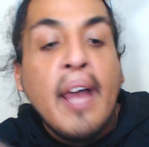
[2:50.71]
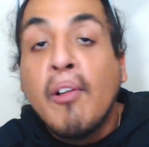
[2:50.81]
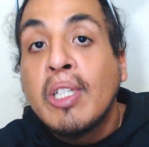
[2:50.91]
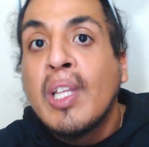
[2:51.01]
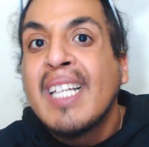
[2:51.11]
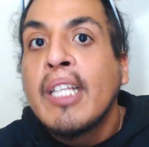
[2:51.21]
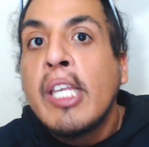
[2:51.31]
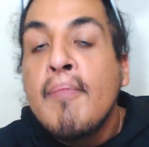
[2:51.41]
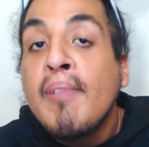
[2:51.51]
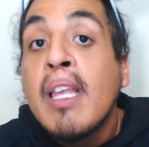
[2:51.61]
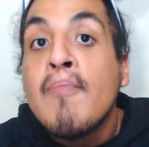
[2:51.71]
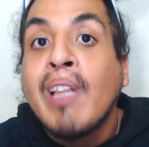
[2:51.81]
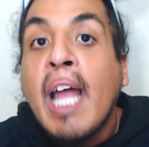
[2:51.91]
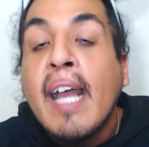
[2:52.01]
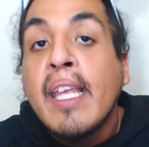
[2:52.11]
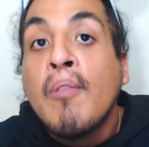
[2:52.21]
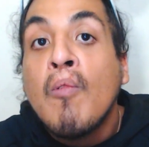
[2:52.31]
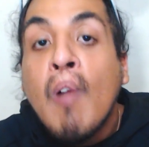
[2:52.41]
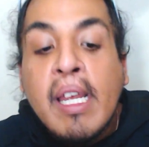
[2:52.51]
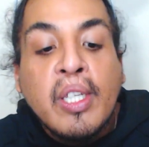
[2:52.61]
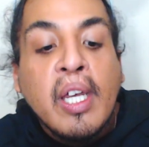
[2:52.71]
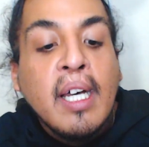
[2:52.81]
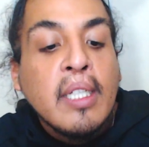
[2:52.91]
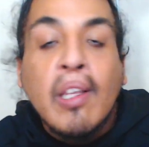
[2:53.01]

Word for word: and also that they're keeping it black and white.